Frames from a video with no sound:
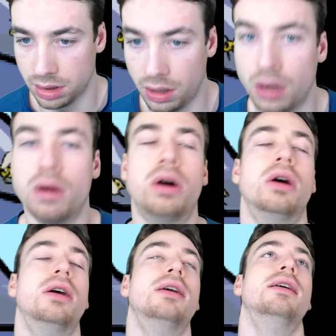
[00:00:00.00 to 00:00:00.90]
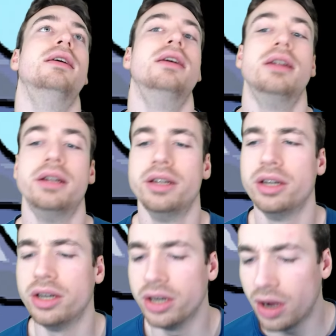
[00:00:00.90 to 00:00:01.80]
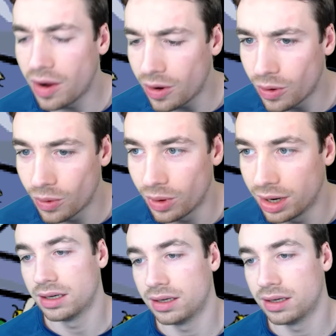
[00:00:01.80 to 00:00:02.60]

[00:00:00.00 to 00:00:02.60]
Oh! No!